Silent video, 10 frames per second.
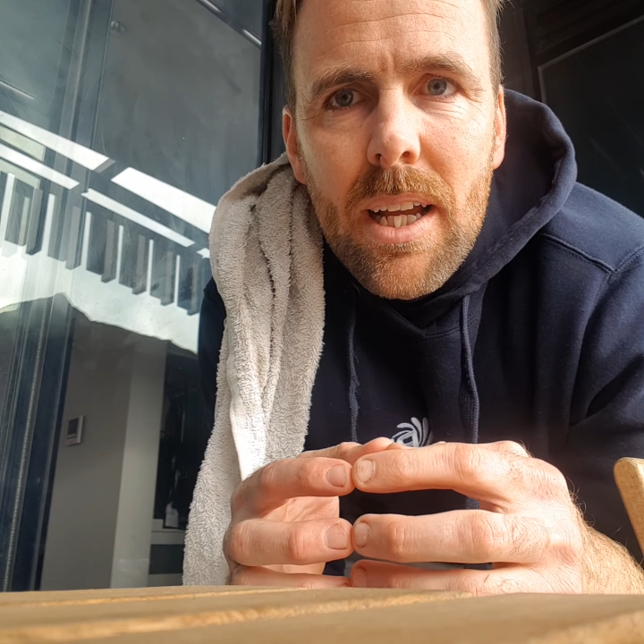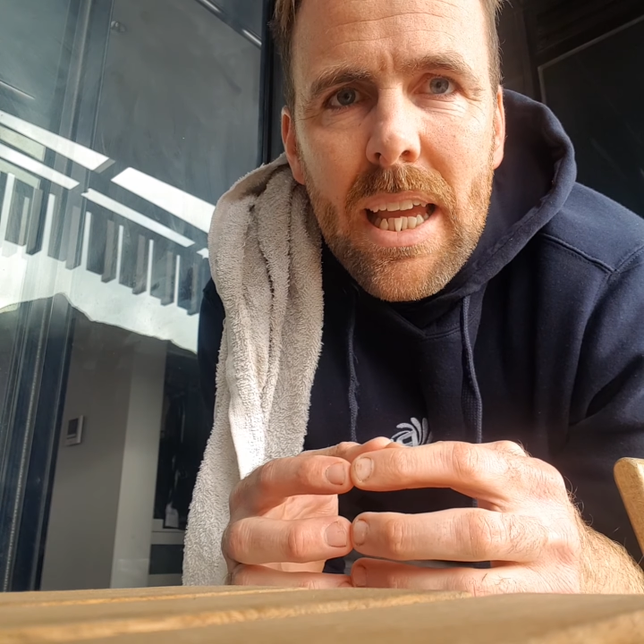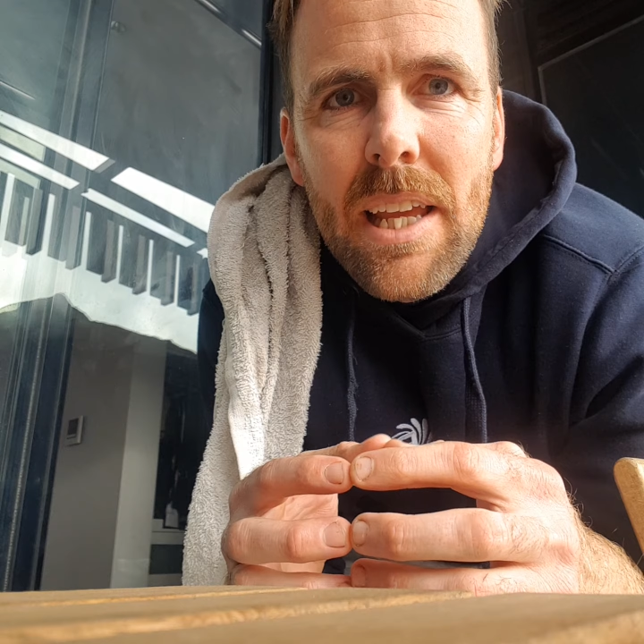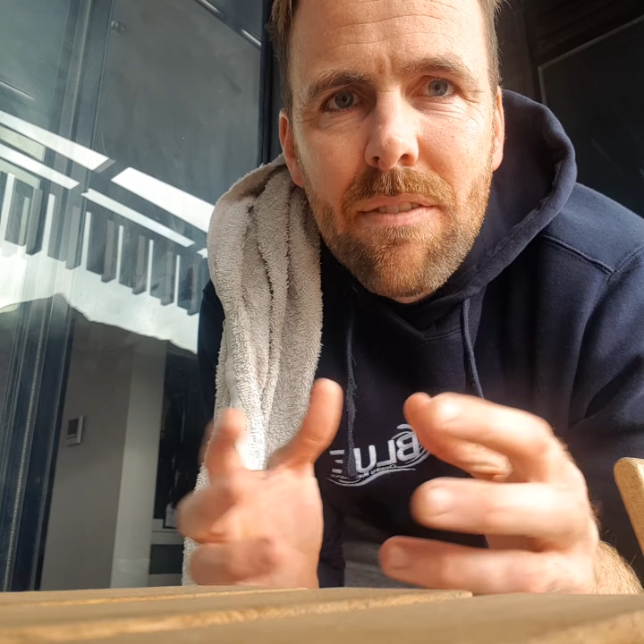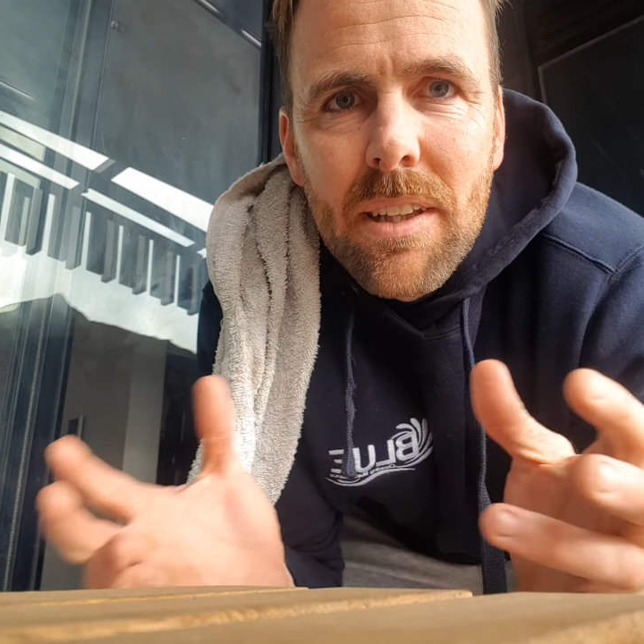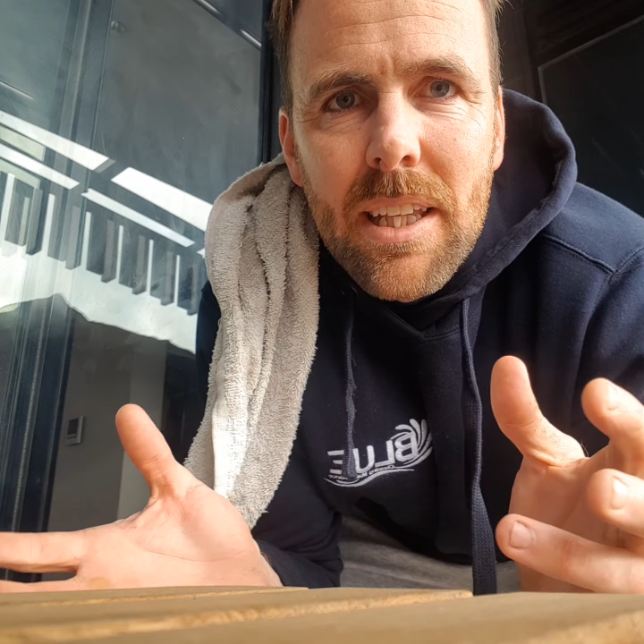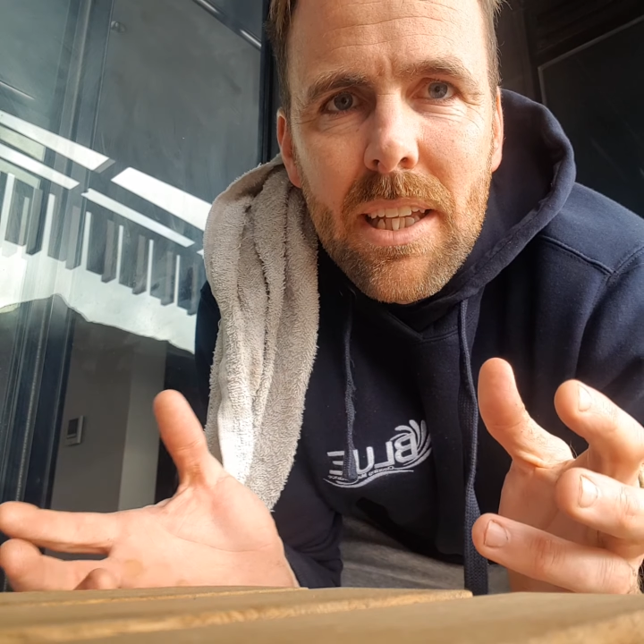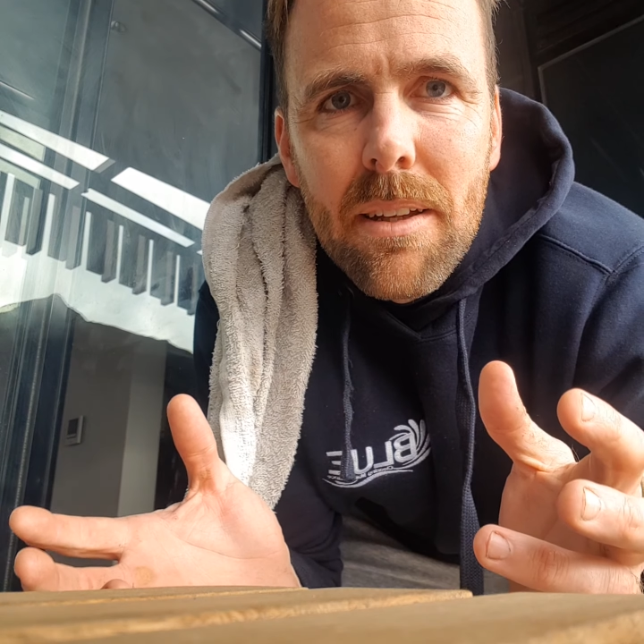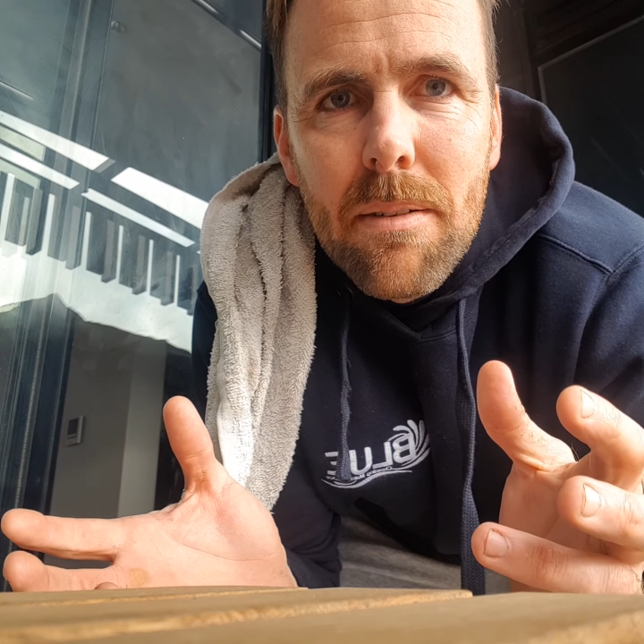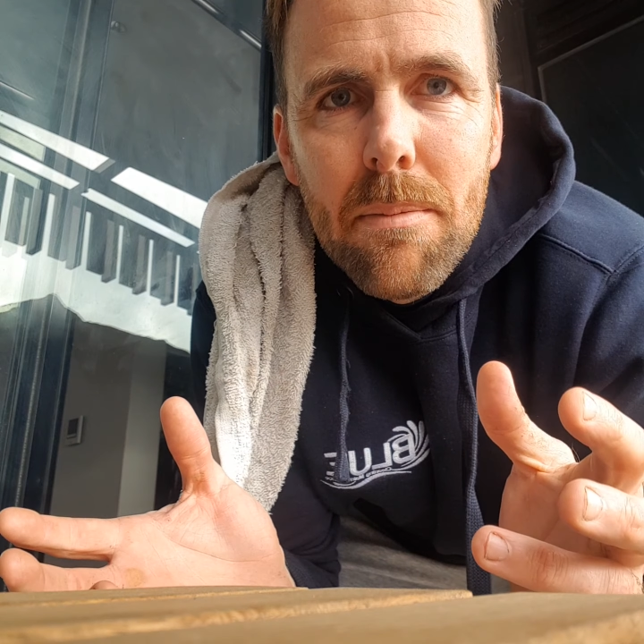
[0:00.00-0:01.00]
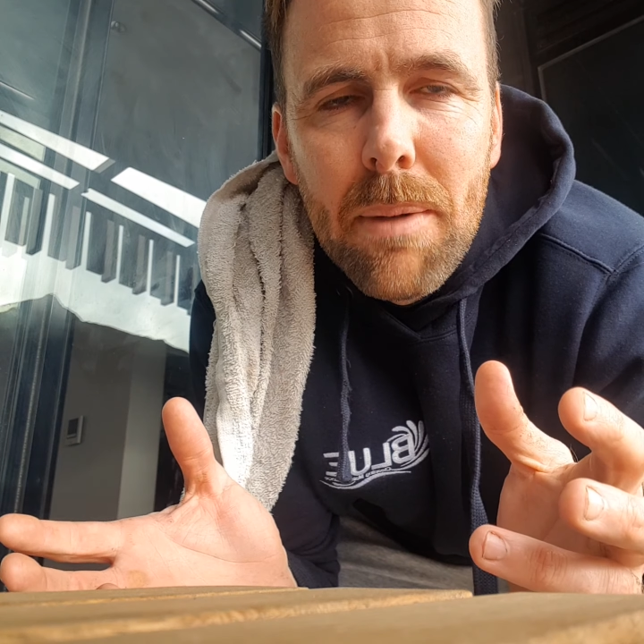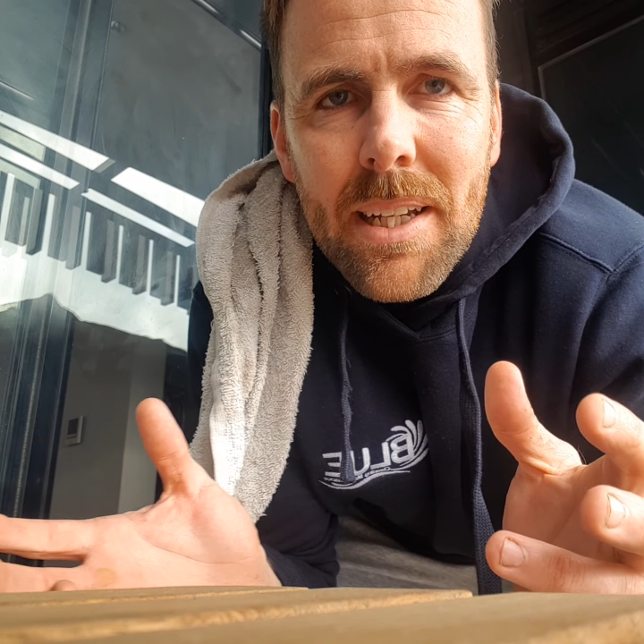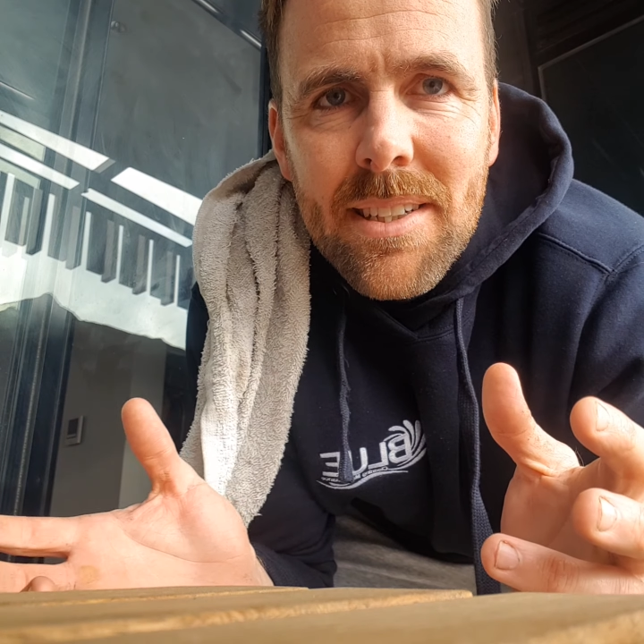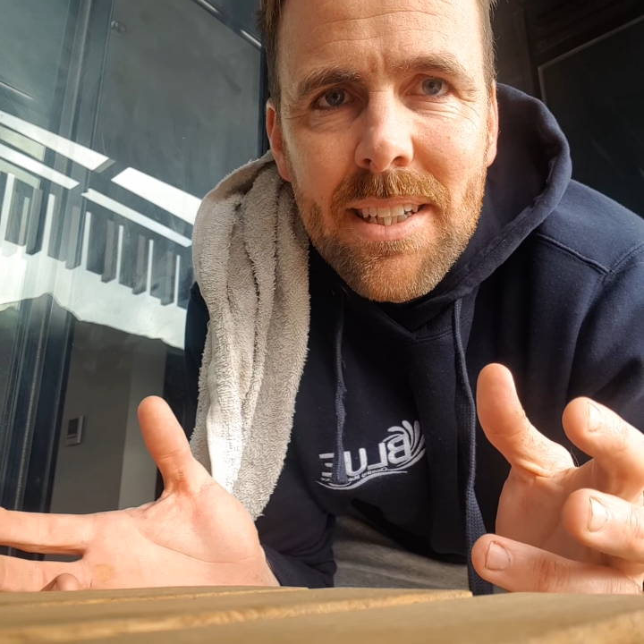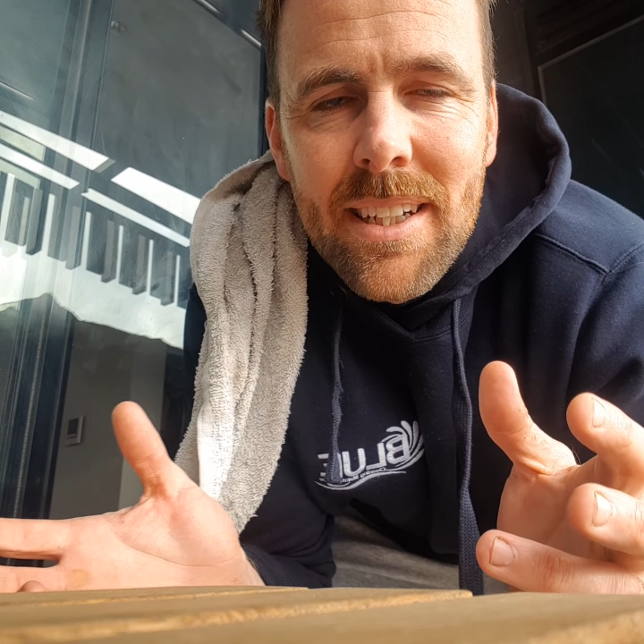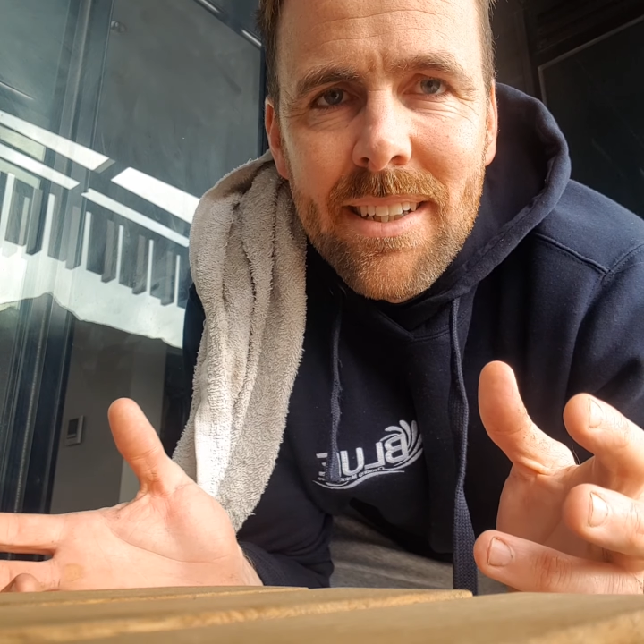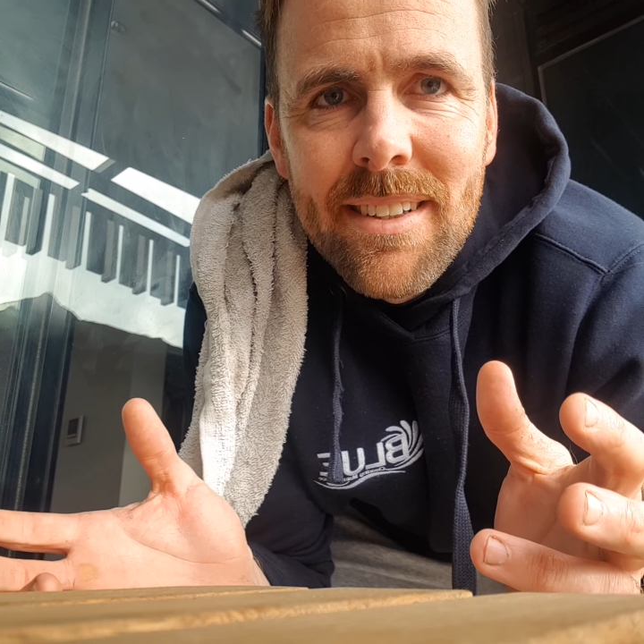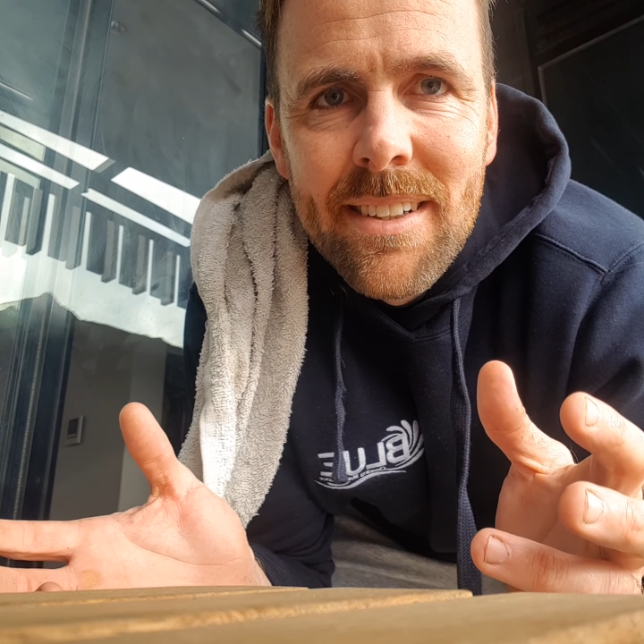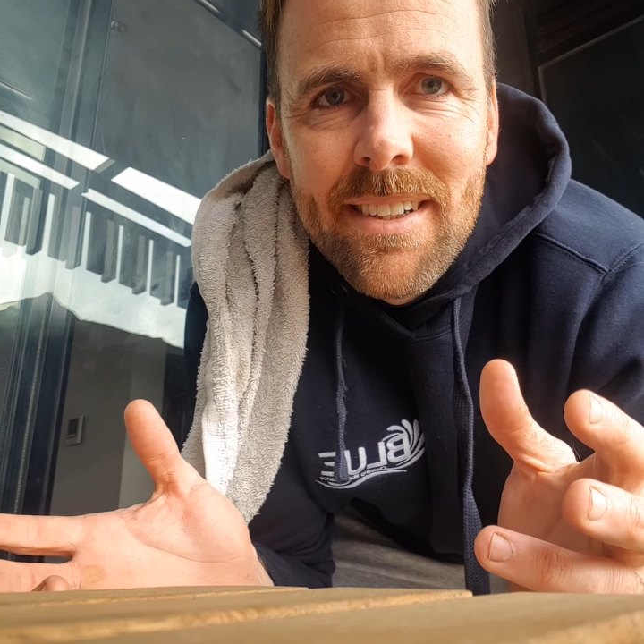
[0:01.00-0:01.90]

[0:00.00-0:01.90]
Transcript: evenly mixed in,